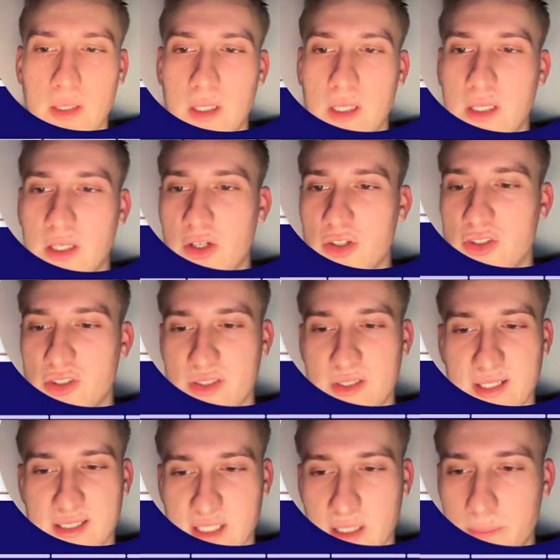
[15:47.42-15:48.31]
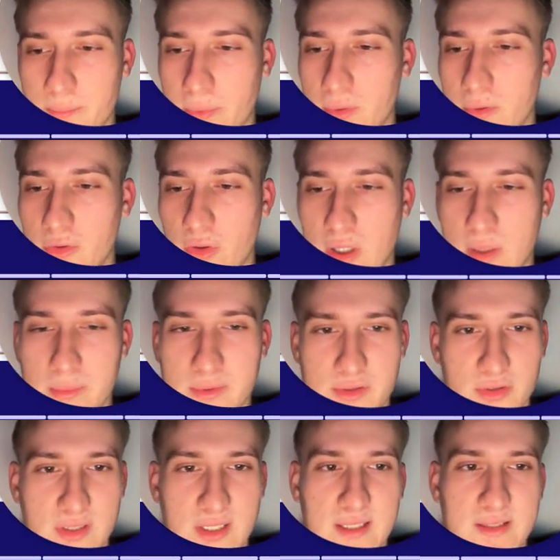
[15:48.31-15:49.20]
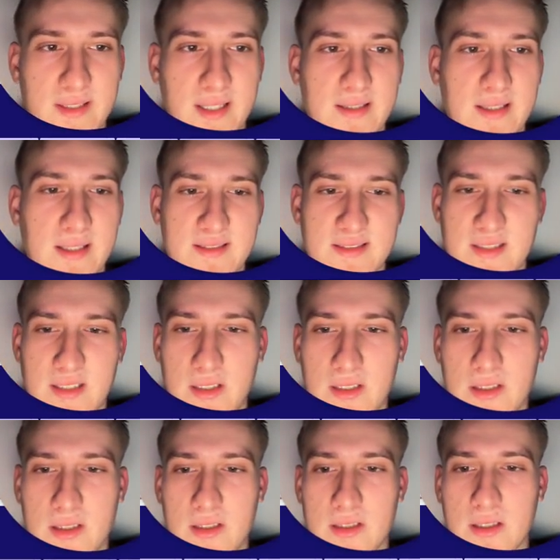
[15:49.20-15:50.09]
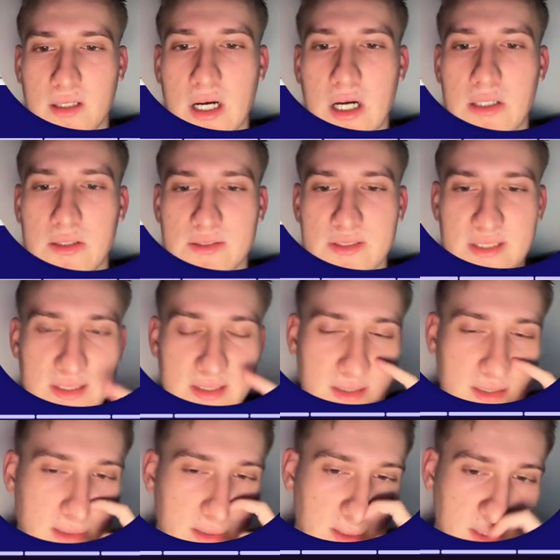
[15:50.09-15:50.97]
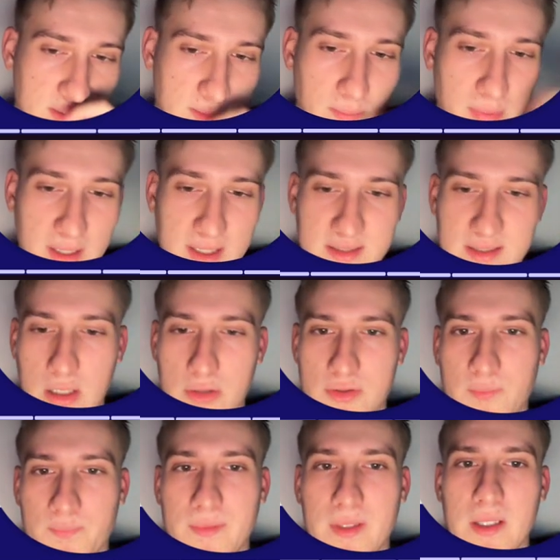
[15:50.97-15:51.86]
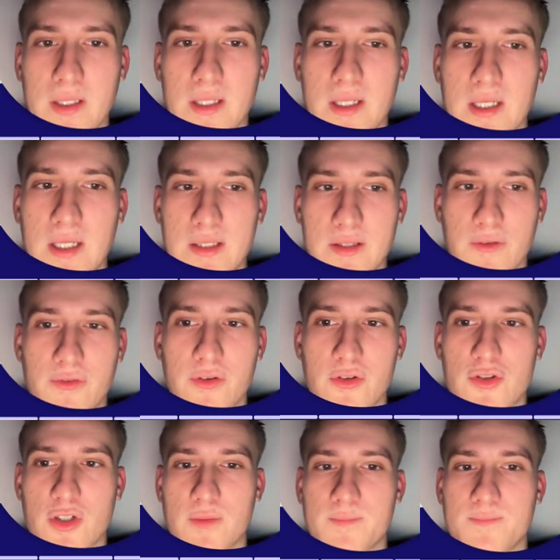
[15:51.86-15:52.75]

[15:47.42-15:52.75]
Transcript: Here's just an example. You're able to dictate and see how this plays out in the future.